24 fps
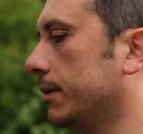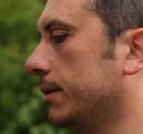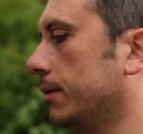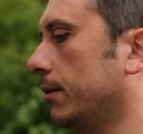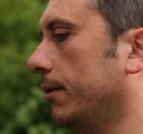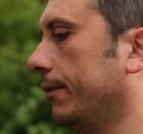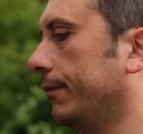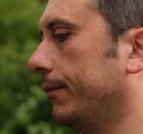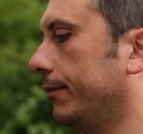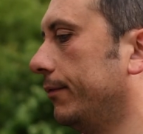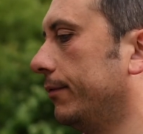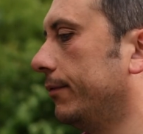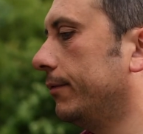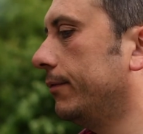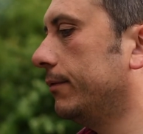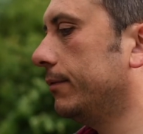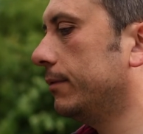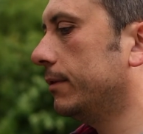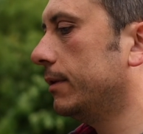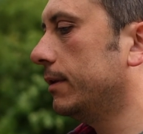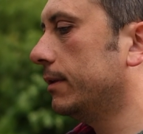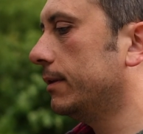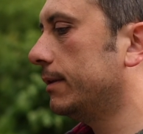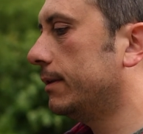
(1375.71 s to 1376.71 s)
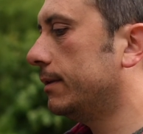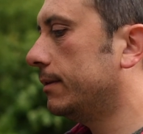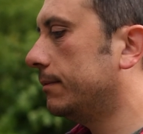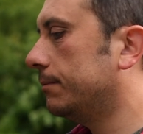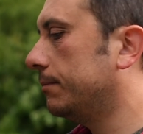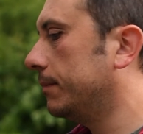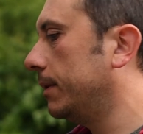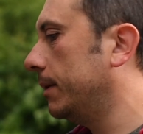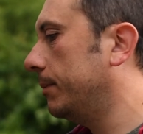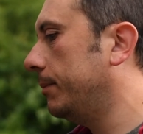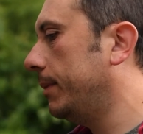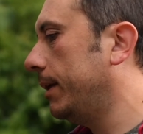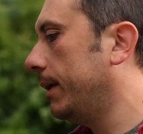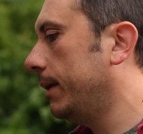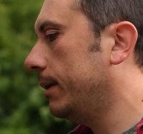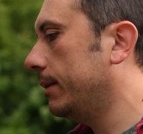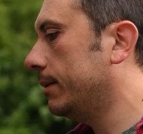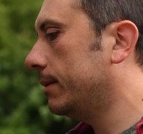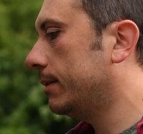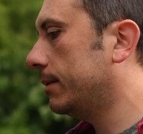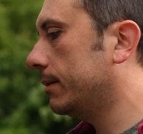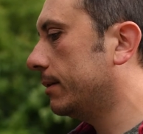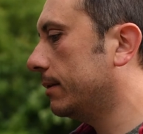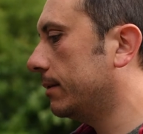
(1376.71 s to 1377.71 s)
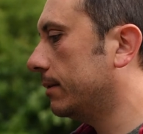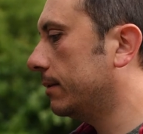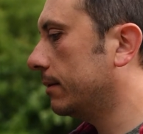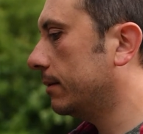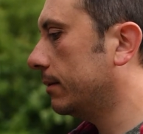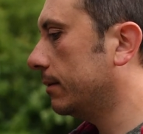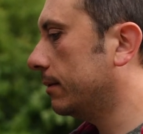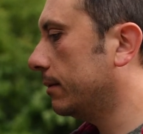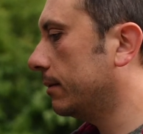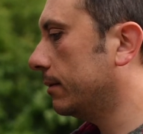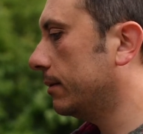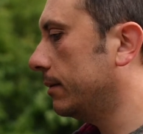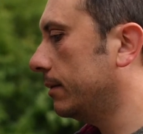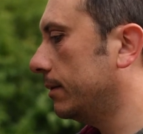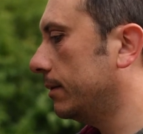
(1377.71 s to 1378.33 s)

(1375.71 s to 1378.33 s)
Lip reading: of the beans is